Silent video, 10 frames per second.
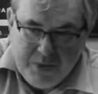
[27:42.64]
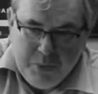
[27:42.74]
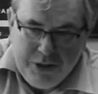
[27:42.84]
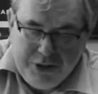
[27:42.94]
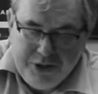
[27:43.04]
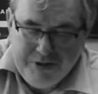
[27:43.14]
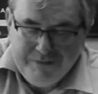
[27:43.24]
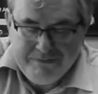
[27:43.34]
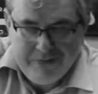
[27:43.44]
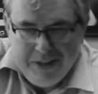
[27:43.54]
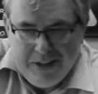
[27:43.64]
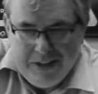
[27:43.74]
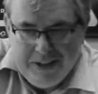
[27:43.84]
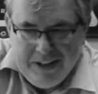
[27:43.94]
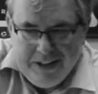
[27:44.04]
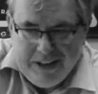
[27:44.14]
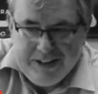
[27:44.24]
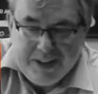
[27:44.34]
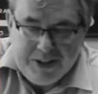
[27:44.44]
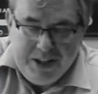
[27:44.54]
which it's
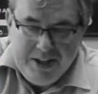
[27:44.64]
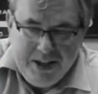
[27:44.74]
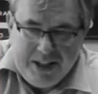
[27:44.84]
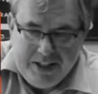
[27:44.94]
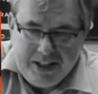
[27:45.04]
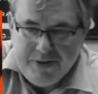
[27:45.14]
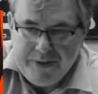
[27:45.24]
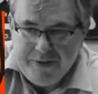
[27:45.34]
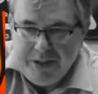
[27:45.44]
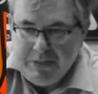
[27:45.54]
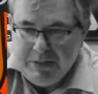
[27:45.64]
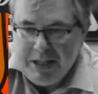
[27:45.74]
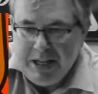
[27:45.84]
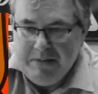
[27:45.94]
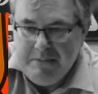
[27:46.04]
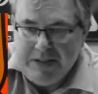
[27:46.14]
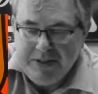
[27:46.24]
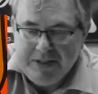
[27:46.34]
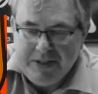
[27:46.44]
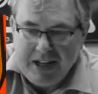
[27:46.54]
actually a very clever film, and it
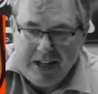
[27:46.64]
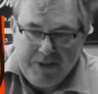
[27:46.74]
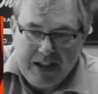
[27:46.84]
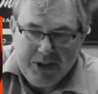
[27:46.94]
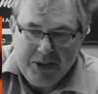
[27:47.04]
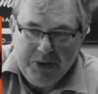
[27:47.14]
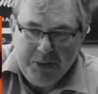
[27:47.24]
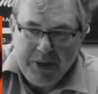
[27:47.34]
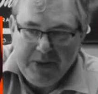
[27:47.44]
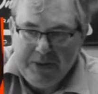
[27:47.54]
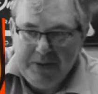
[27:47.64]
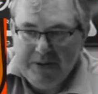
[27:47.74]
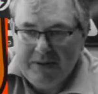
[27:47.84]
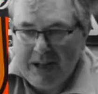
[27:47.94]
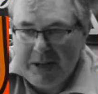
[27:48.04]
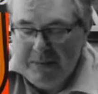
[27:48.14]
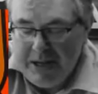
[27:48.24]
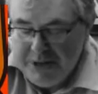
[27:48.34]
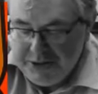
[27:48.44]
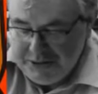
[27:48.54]
mixes live action with
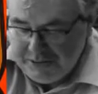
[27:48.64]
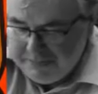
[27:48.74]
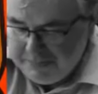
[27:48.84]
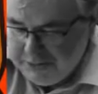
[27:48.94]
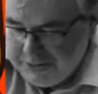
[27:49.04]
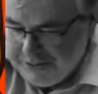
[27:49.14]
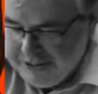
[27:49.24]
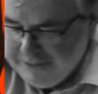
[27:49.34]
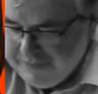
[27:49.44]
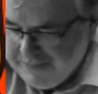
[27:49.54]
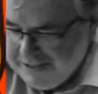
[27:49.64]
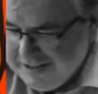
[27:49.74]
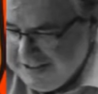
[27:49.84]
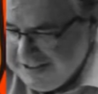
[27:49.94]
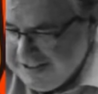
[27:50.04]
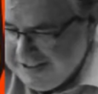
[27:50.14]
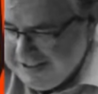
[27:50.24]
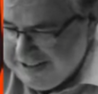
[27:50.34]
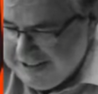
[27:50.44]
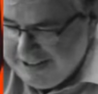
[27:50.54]
animation, but
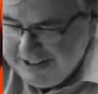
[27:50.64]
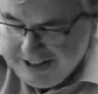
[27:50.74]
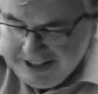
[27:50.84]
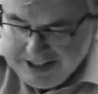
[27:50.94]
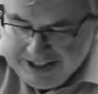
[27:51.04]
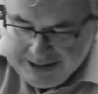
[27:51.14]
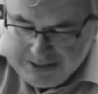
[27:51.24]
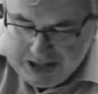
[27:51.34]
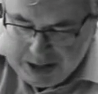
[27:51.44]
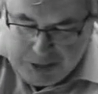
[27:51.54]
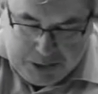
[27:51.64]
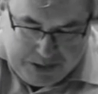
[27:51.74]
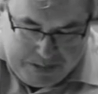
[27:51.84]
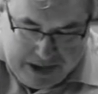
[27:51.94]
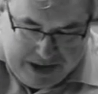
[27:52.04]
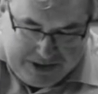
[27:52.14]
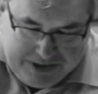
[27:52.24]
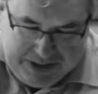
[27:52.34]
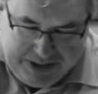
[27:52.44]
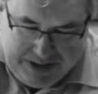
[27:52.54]
it is very much a
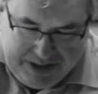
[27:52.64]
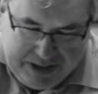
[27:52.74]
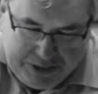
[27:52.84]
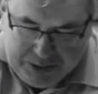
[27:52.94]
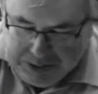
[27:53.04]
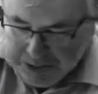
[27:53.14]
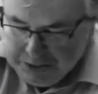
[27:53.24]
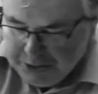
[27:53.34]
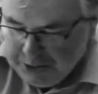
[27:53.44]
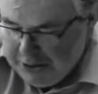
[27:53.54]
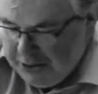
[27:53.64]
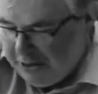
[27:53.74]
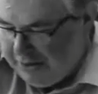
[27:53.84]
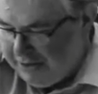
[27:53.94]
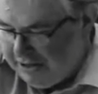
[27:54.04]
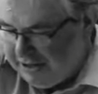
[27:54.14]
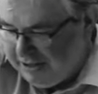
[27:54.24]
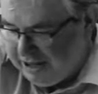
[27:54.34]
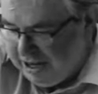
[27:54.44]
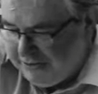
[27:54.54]
parody. It tells the story of
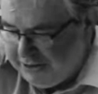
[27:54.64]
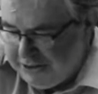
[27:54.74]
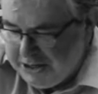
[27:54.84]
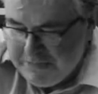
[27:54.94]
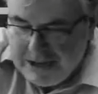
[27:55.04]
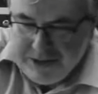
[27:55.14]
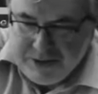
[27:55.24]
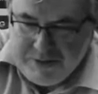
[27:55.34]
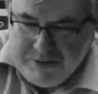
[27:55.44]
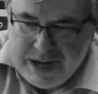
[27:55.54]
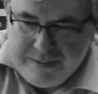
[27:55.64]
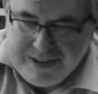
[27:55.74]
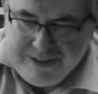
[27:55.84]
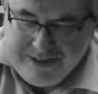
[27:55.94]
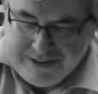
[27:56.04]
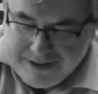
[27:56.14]
an African American rabbit